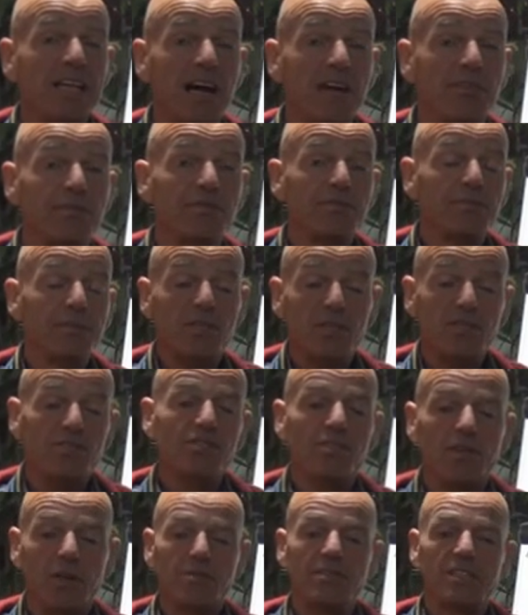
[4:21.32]
enough,
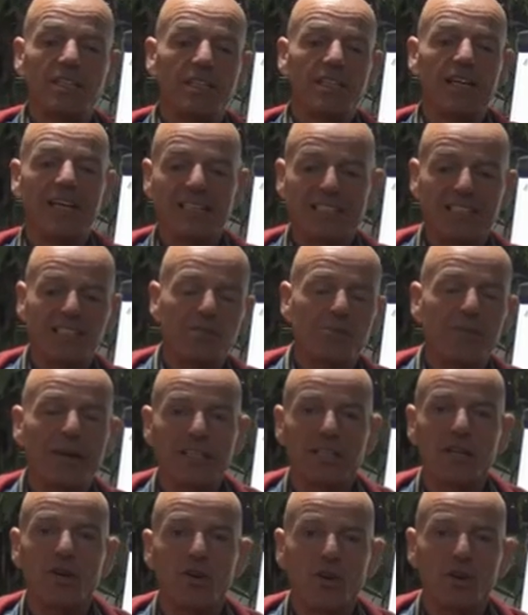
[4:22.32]
because obviously I
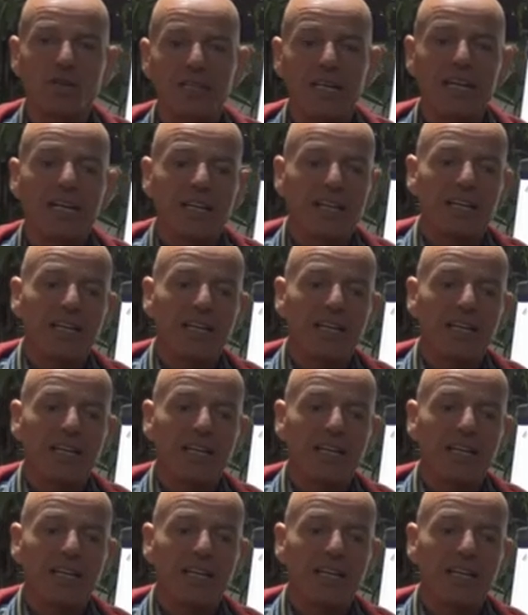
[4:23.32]
sweat a lot